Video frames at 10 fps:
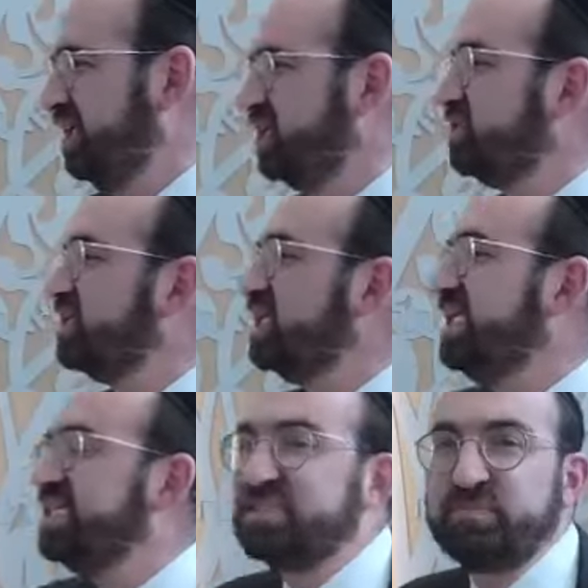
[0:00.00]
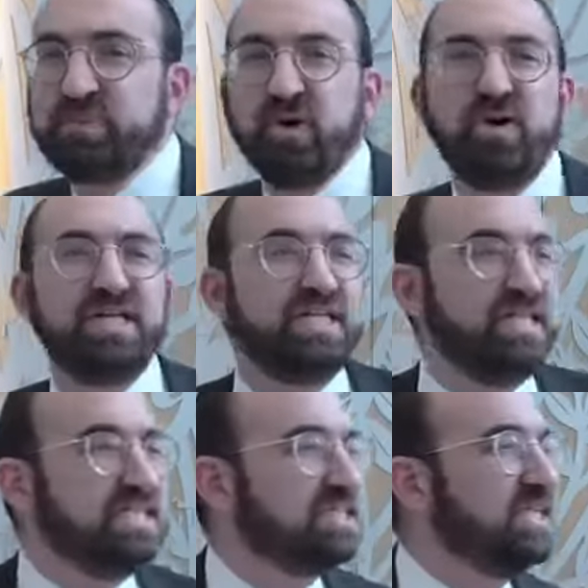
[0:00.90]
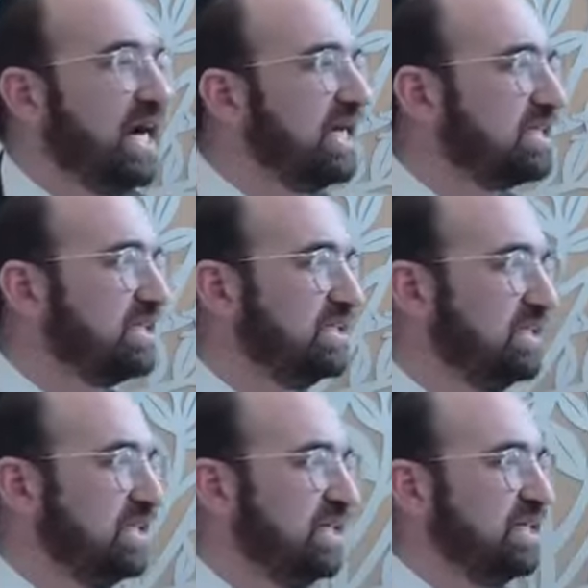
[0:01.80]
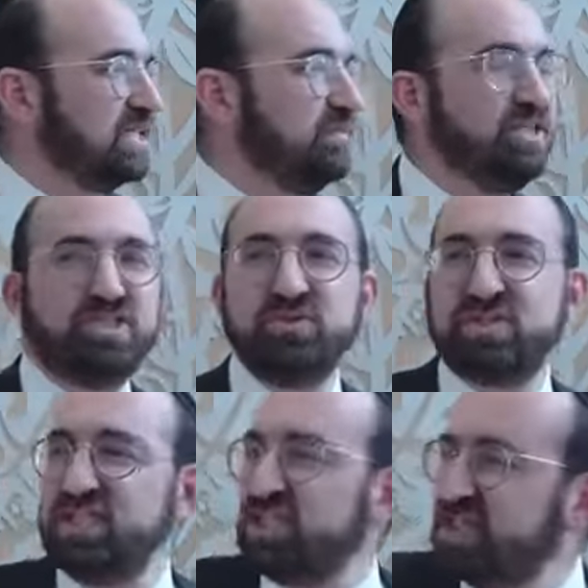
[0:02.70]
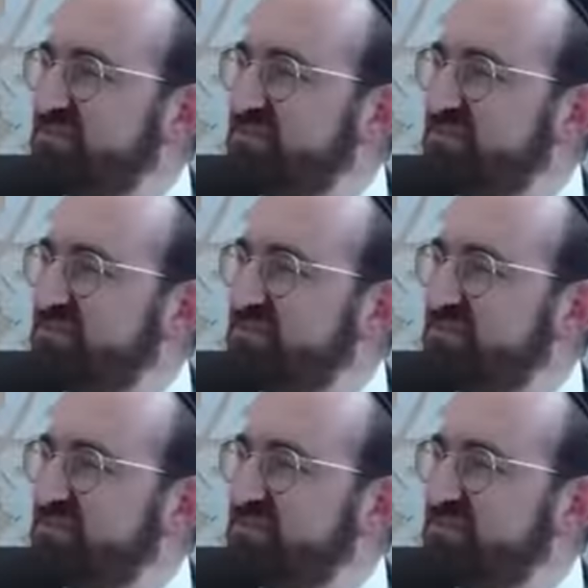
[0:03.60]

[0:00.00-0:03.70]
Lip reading: You think he's important and he's not. That means you think you're